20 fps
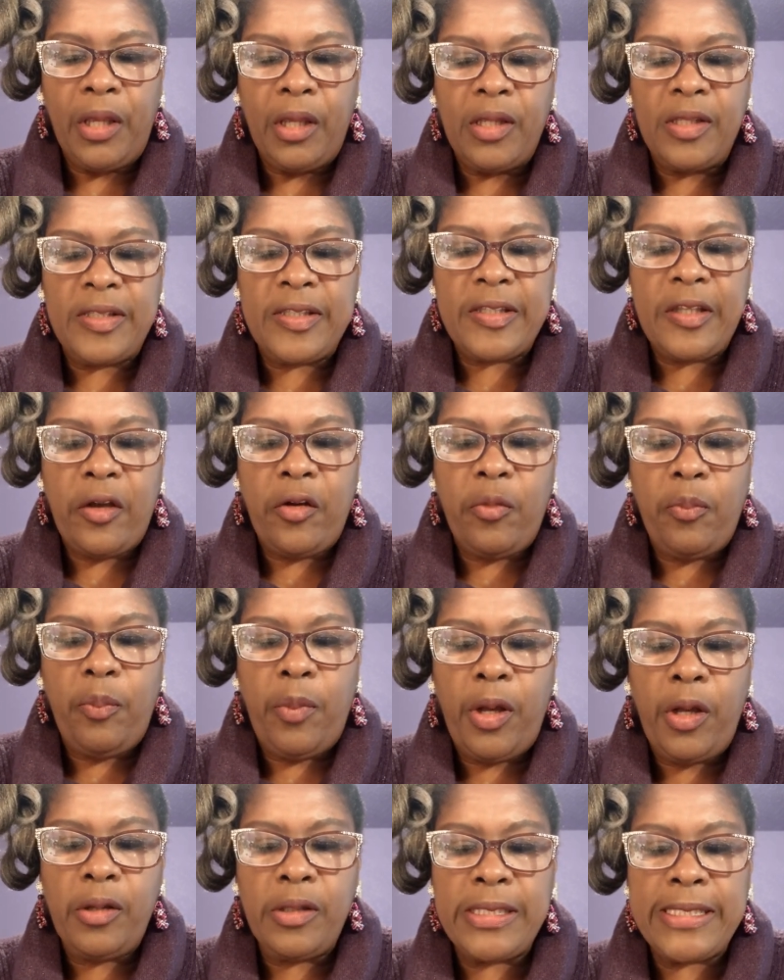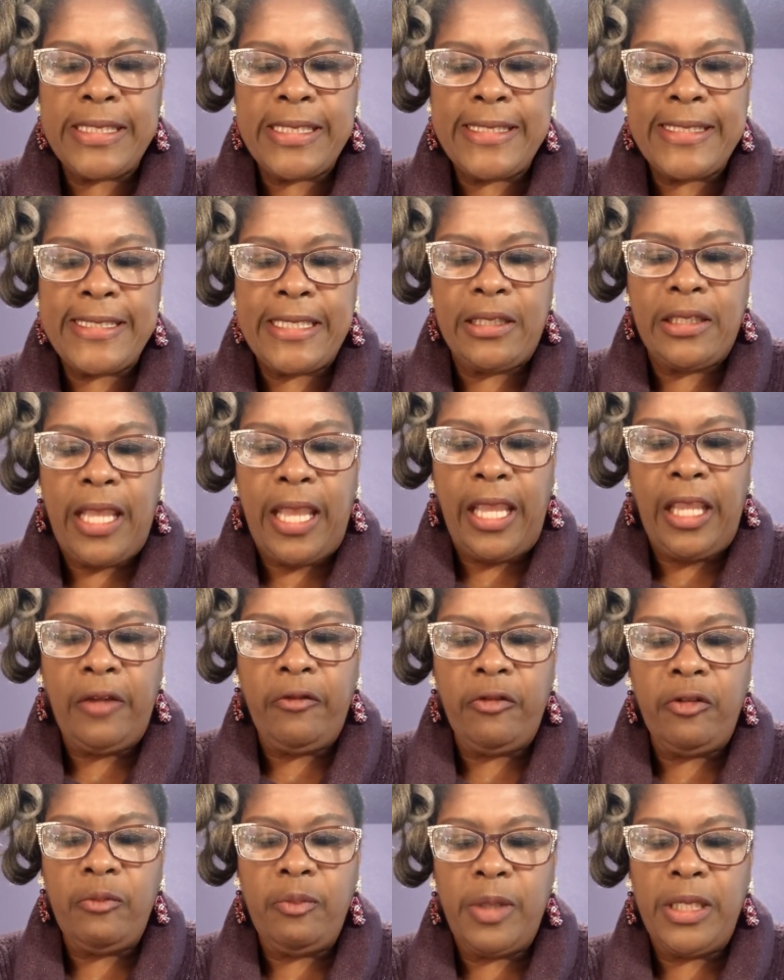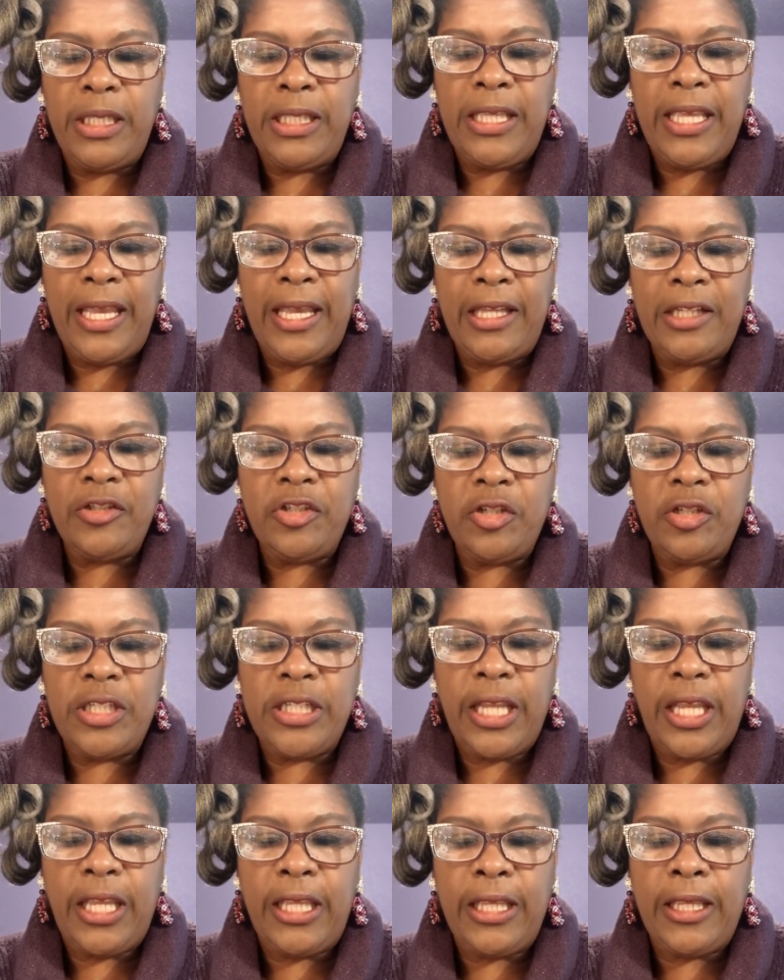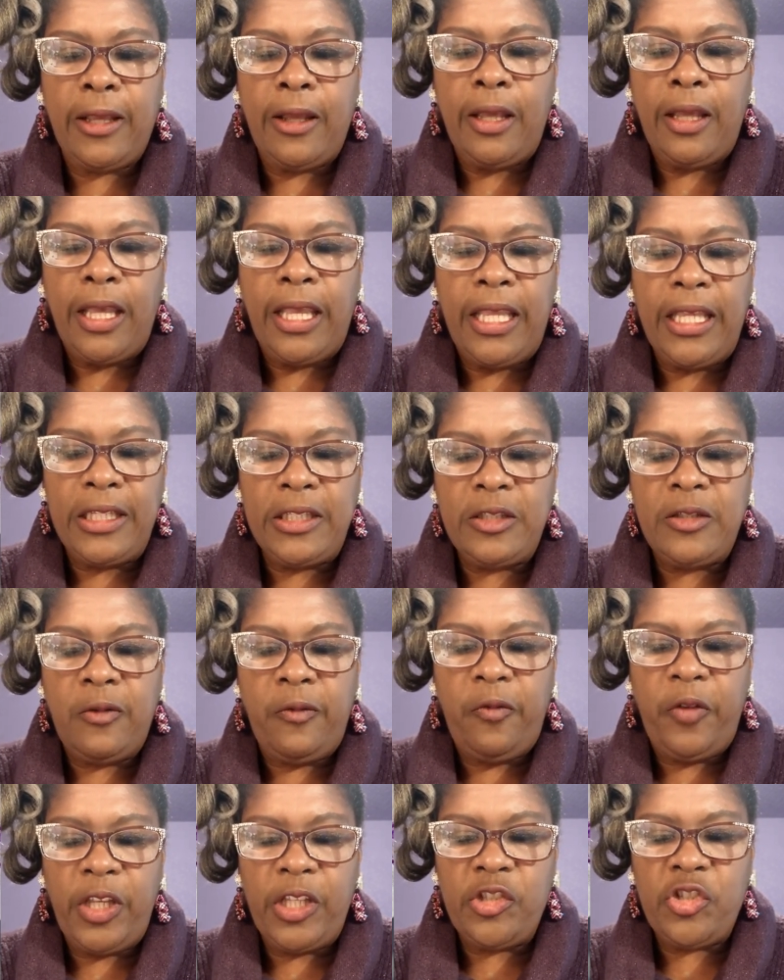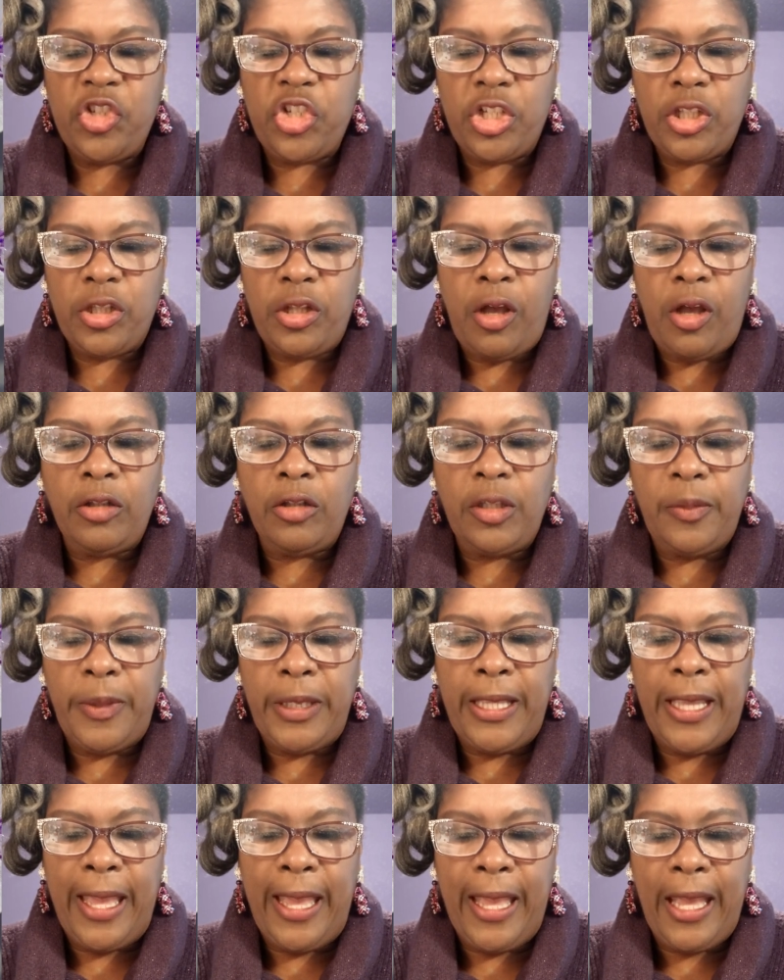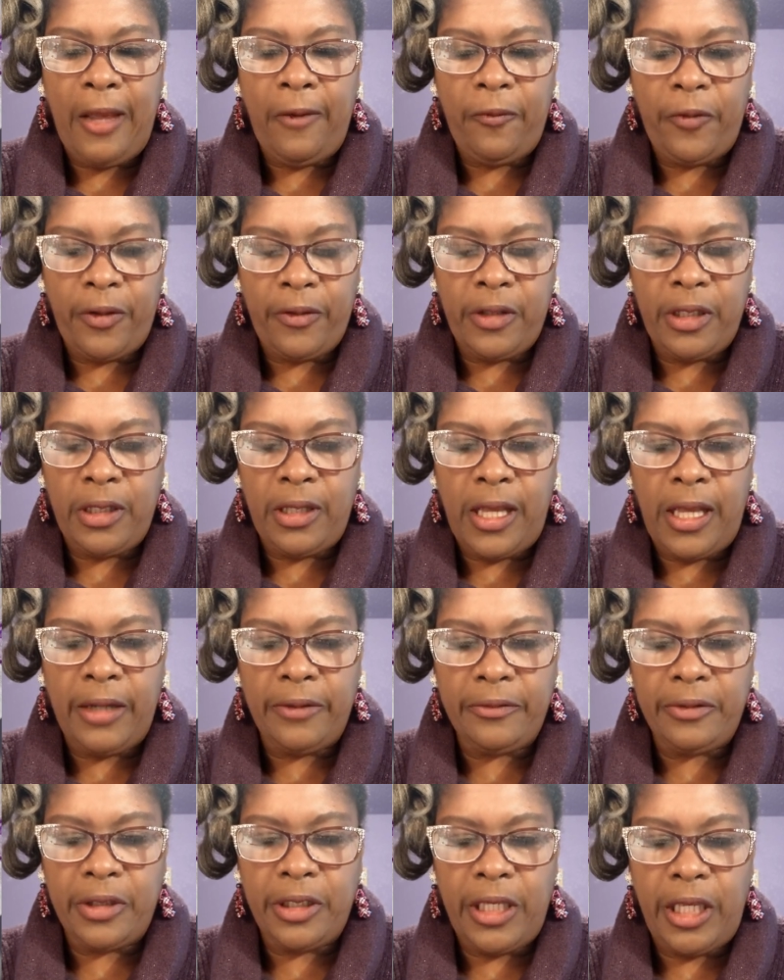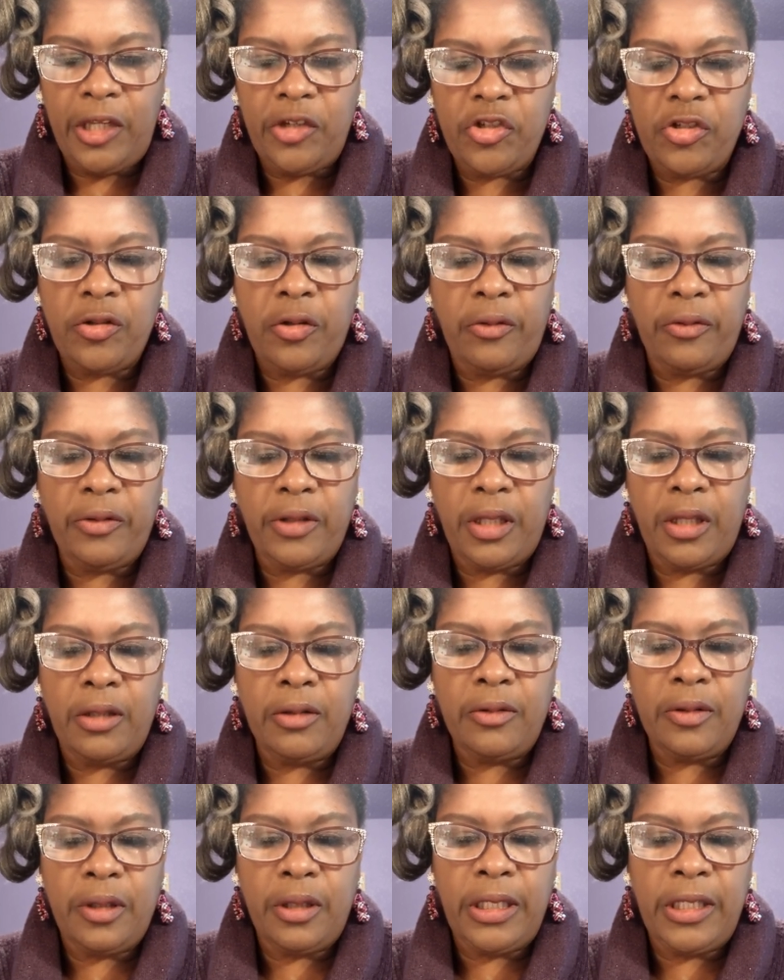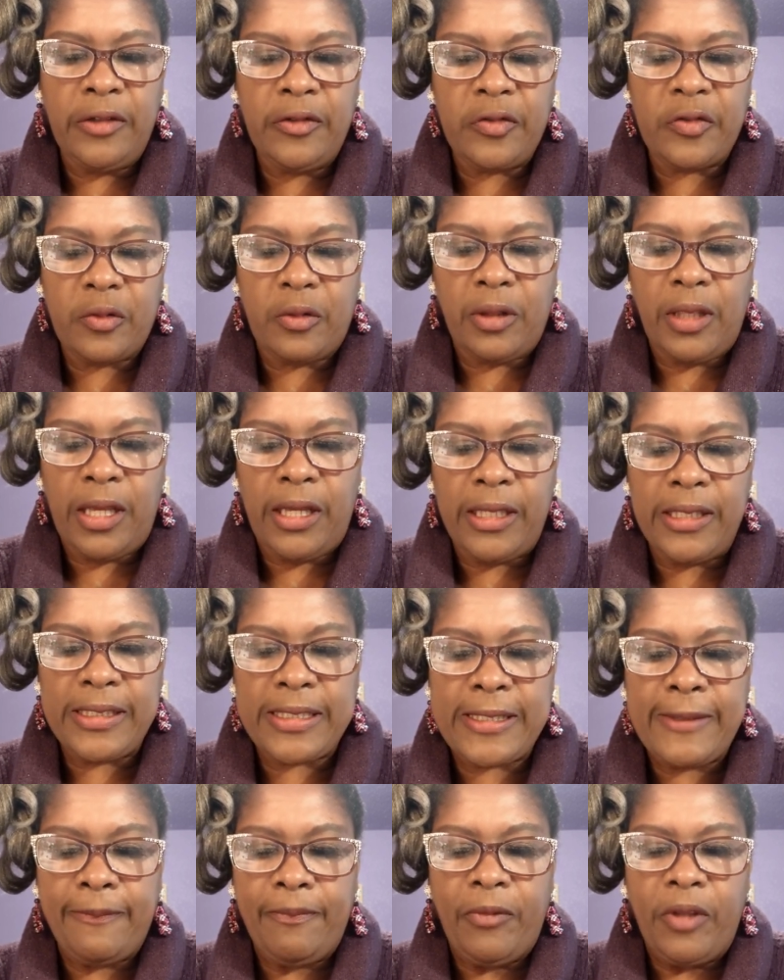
And so Moses and Aaron began to take intervention the behalf of the congregation or the, the Israelites.